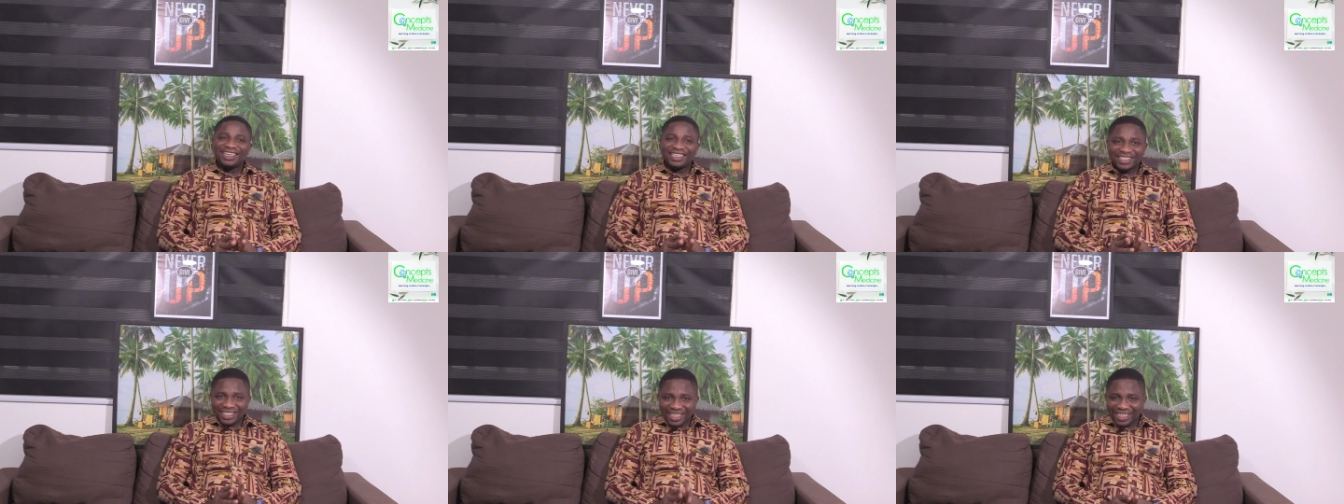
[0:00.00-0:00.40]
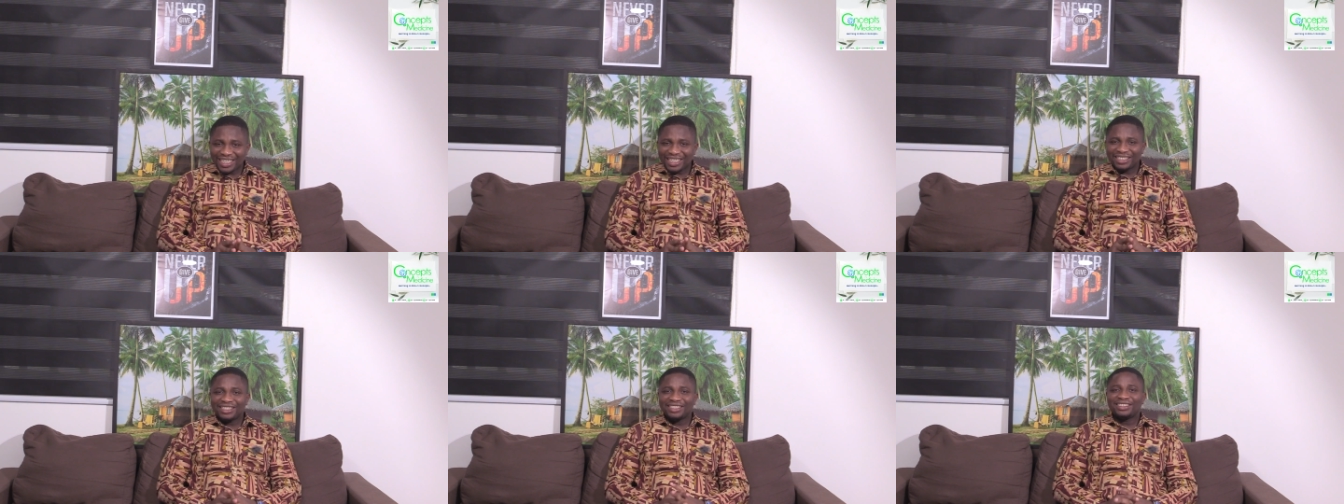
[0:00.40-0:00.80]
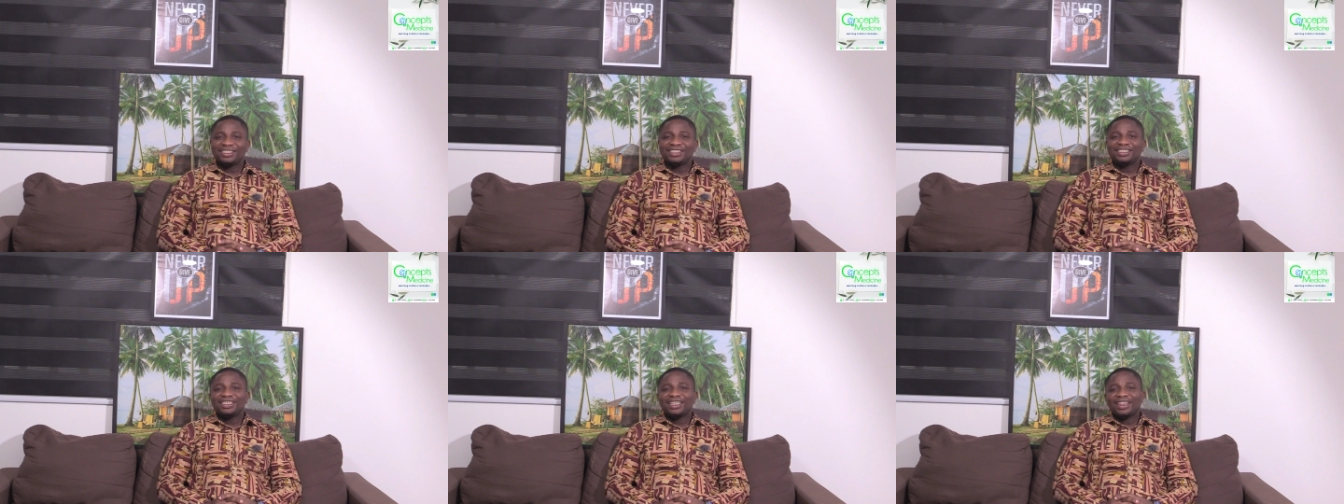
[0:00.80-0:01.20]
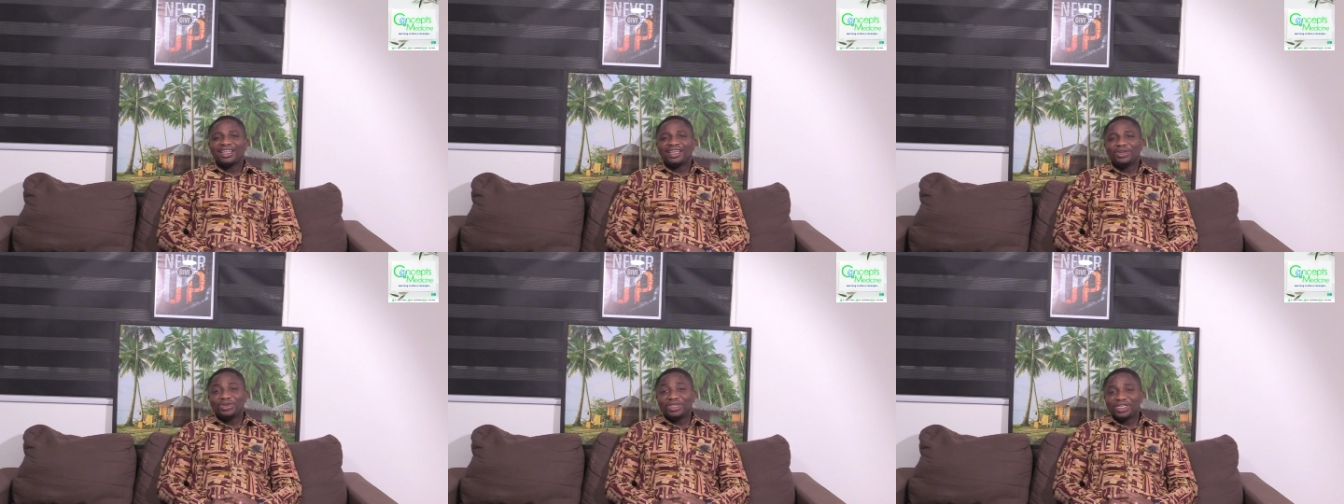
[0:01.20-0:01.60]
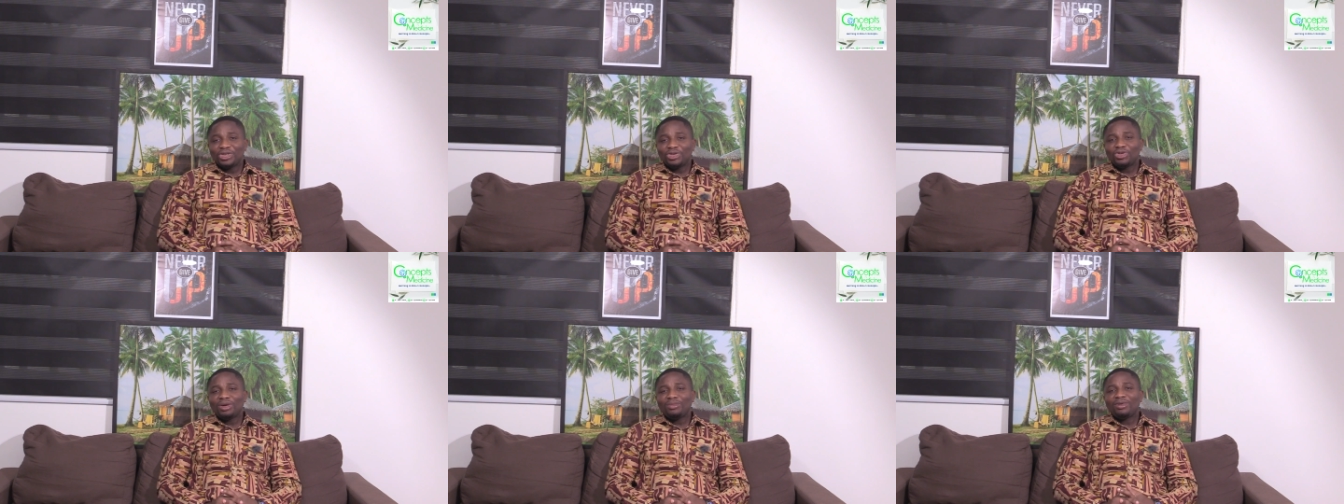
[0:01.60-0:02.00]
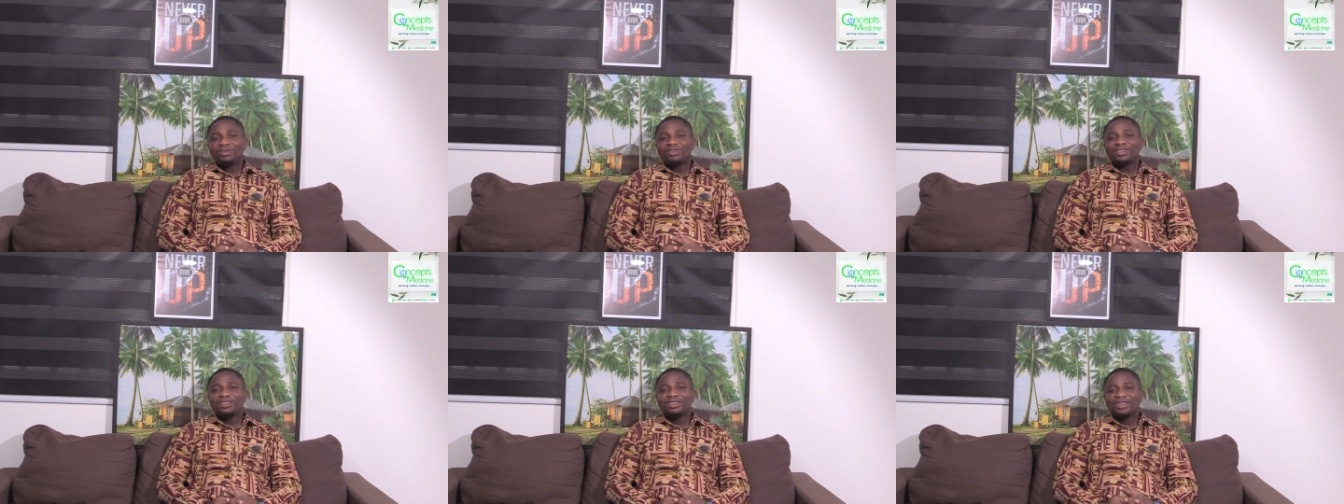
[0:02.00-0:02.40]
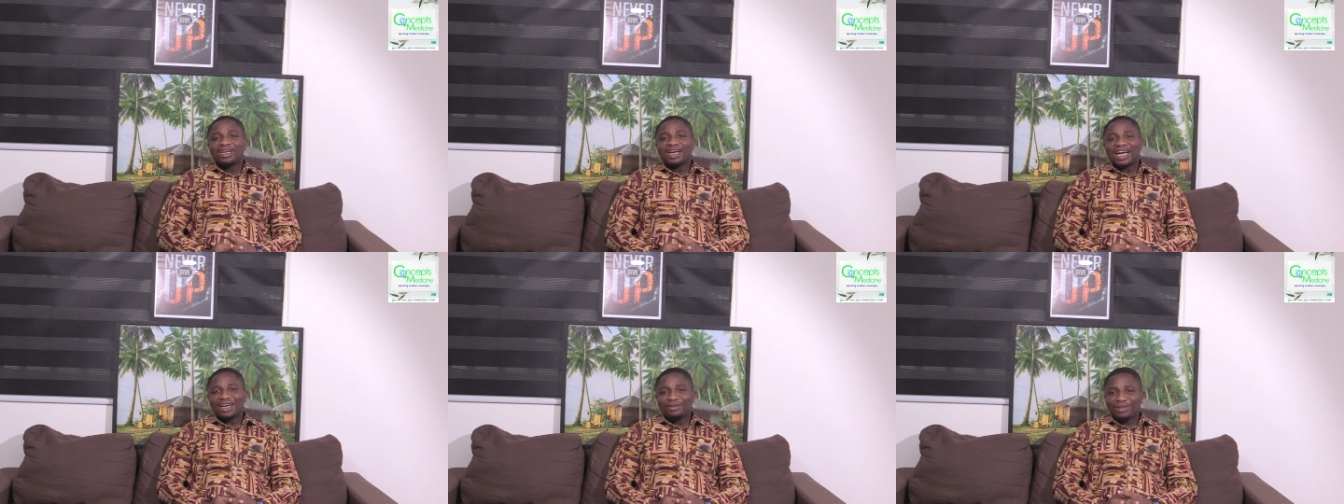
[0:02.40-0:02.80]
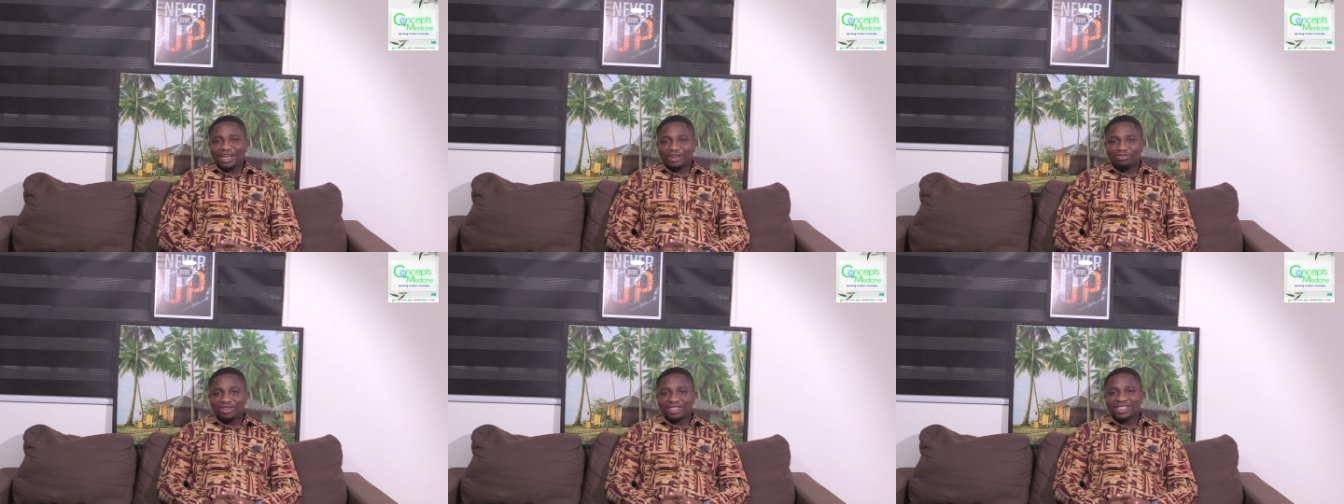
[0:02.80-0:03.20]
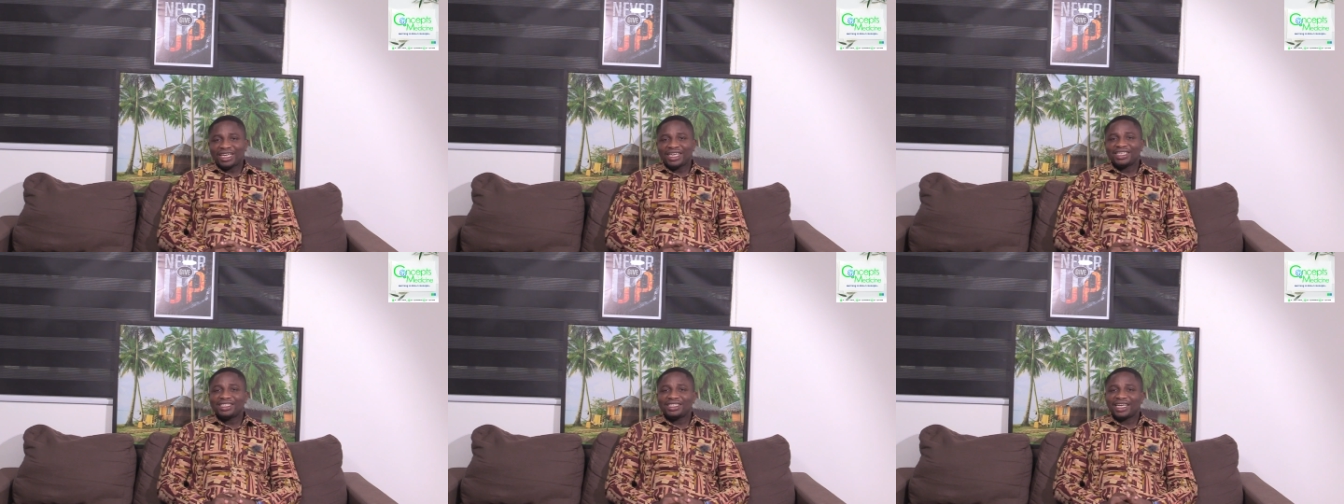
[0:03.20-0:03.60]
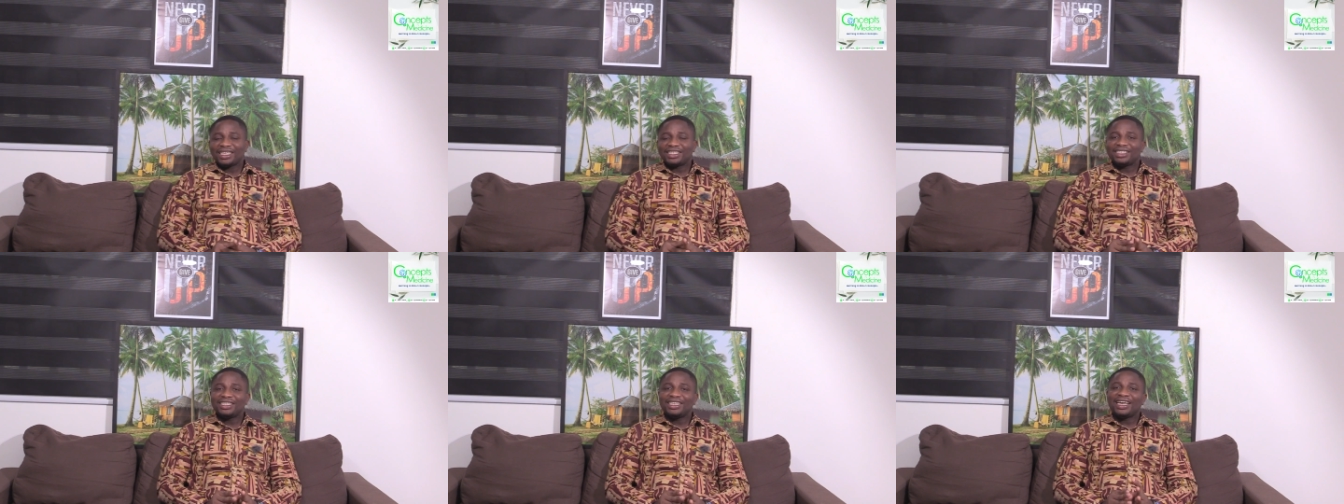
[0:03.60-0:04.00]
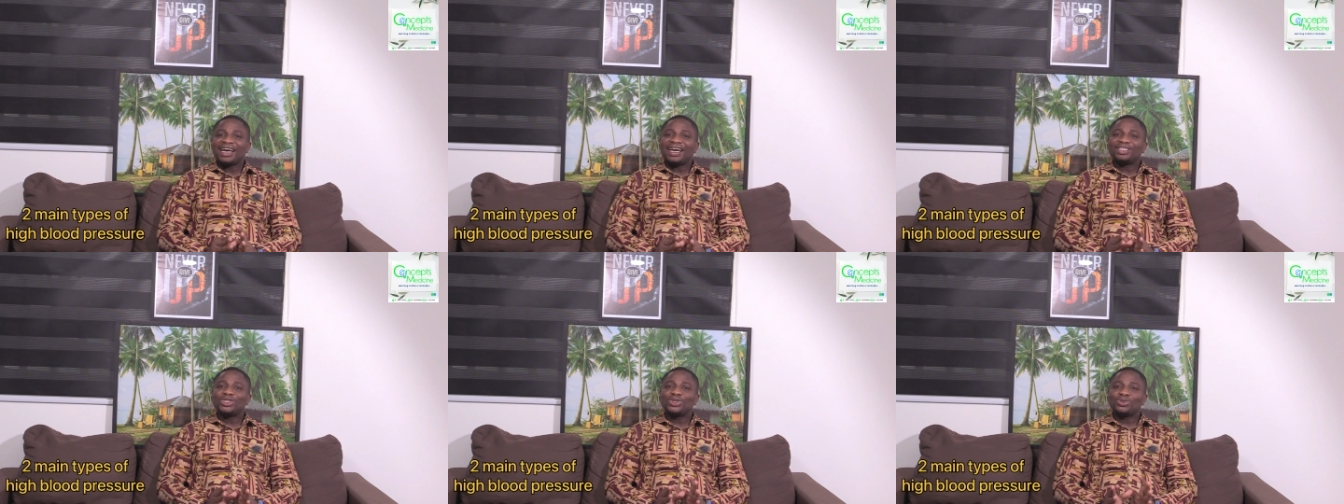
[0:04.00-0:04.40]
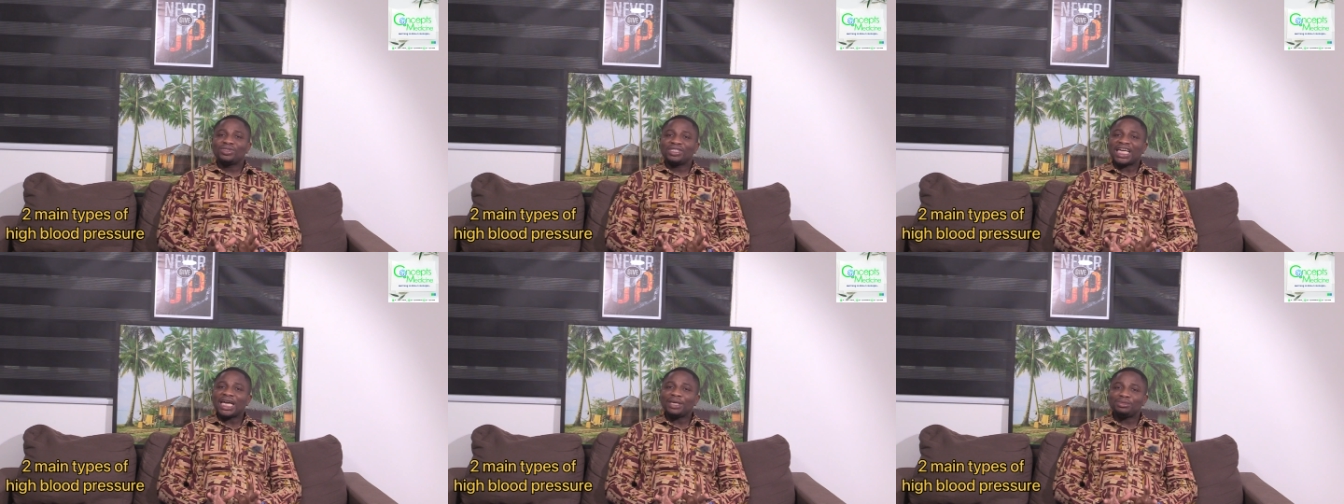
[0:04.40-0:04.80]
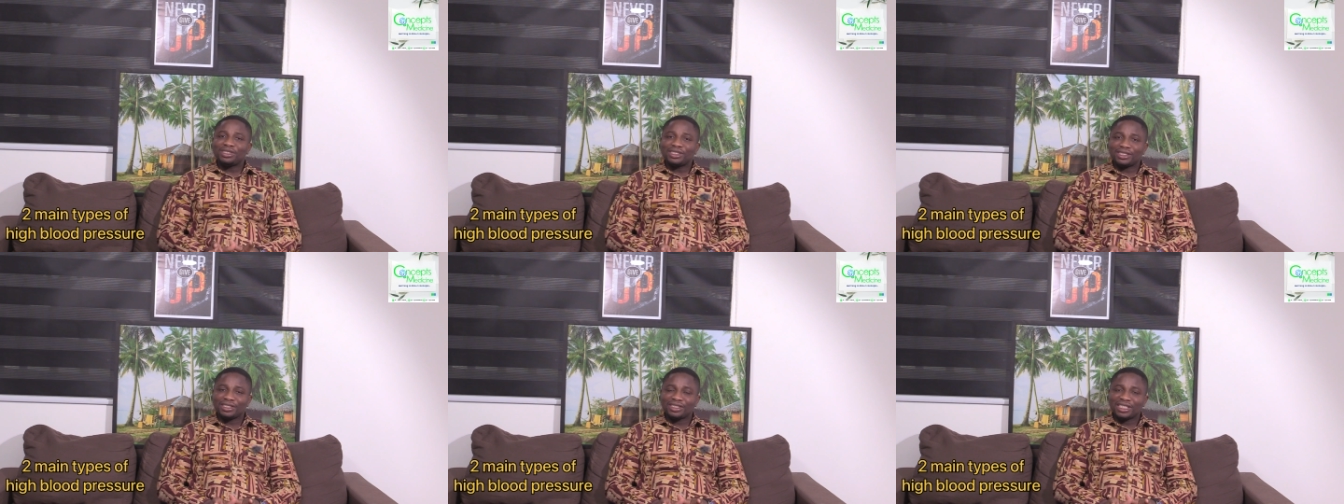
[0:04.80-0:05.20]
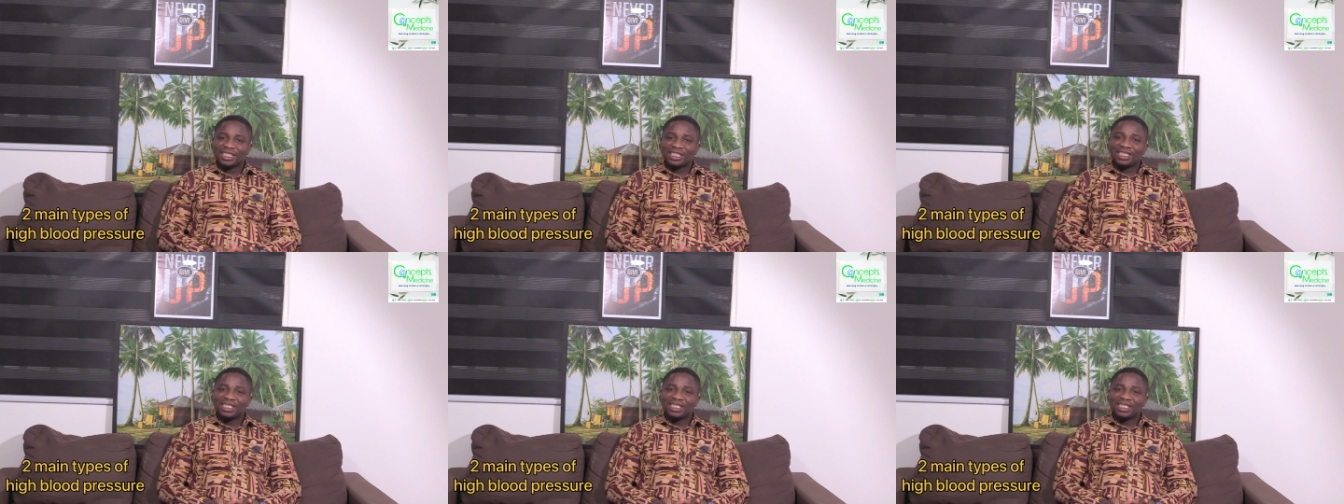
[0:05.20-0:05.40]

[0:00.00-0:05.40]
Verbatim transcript: The second thing you didn't know about high blood pressure is that there are 2 types.